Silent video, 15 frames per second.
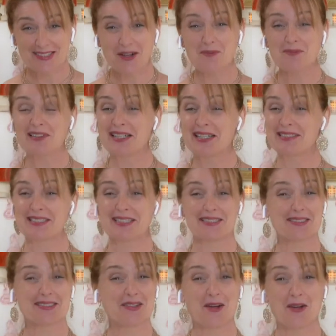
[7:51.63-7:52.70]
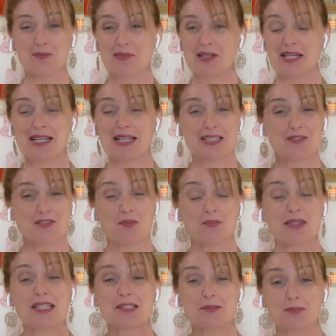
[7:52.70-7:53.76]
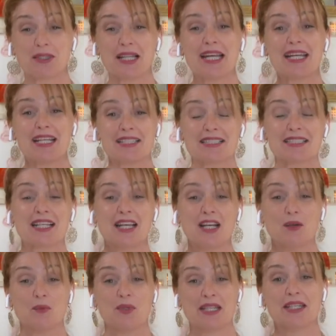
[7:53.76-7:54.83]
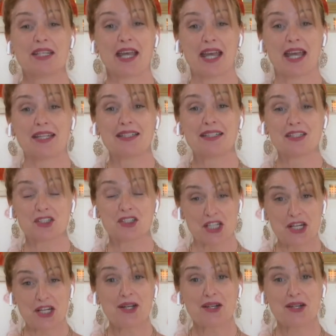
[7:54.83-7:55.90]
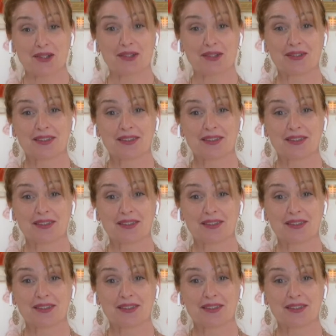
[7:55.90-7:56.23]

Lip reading: All blessings to all beings. From this place, we can share